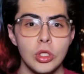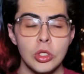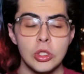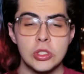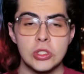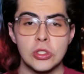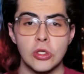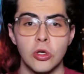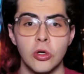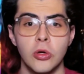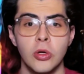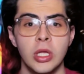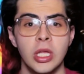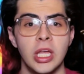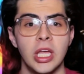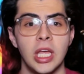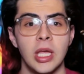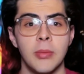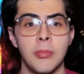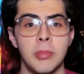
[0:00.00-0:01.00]
So,
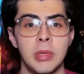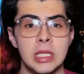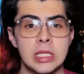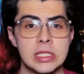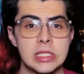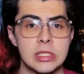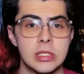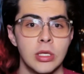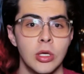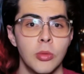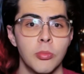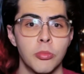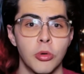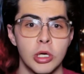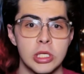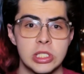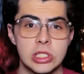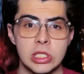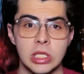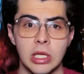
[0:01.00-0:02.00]
it means
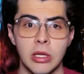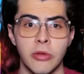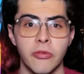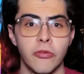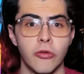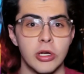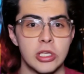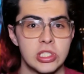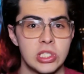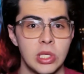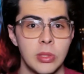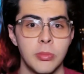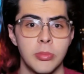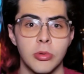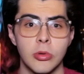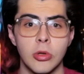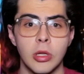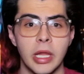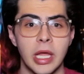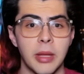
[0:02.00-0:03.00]
processing, for
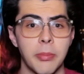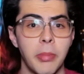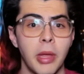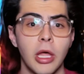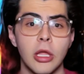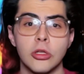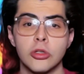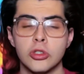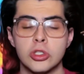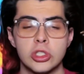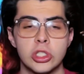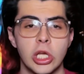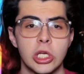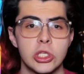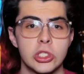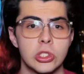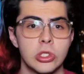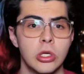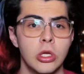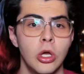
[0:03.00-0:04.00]
example, like bank
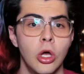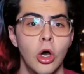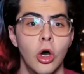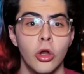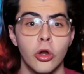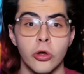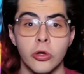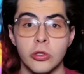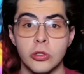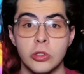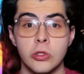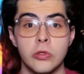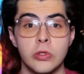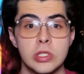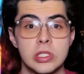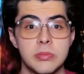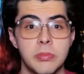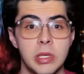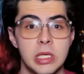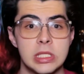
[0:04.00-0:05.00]
transaction on a
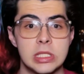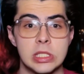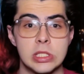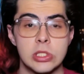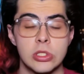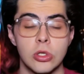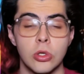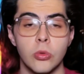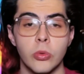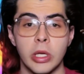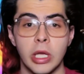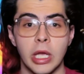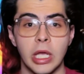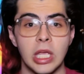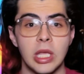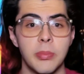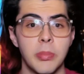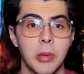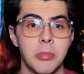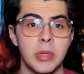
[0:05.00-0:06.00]
continuous basis so we can
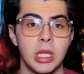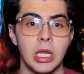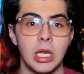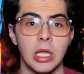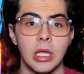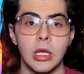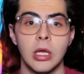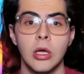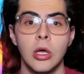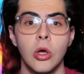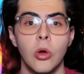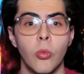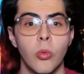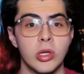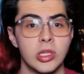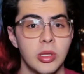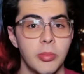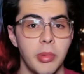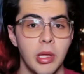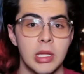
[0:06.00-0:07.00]
keep updating what
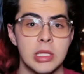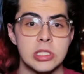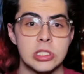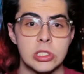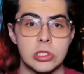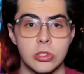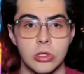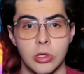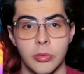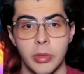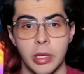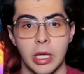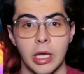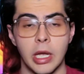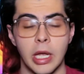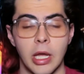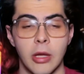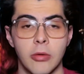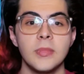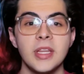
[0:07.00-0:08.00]
the balance is on our bank
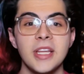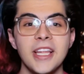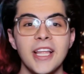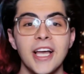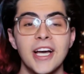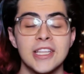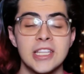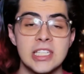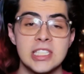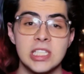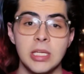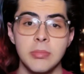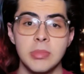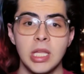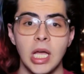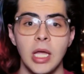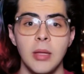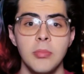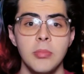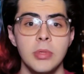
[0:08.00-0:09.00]
account. At the same
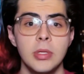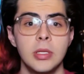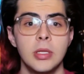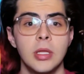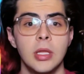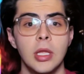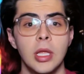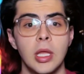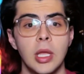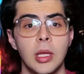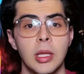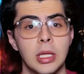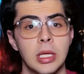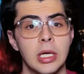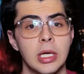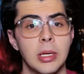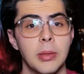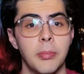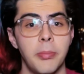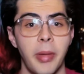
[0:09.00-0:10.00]
time,
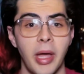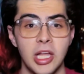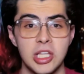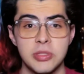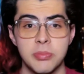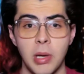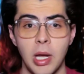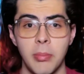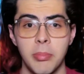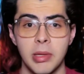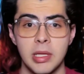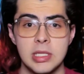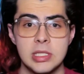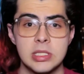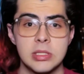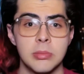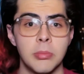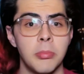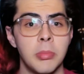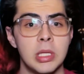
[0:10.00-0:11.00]
uh, batch
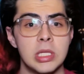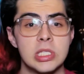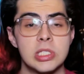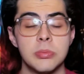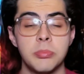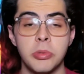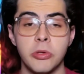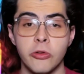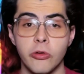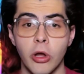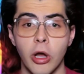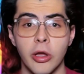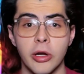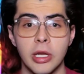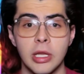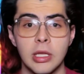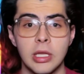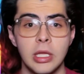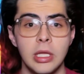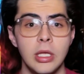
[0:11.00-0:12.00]
pipelines means
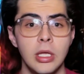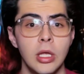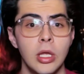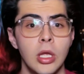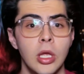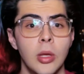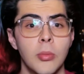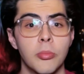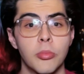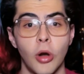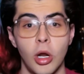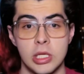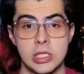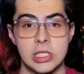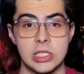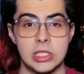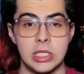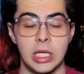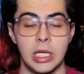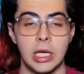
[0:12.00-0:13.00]
periodically
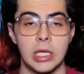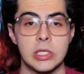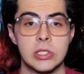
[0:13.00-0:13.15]
process data.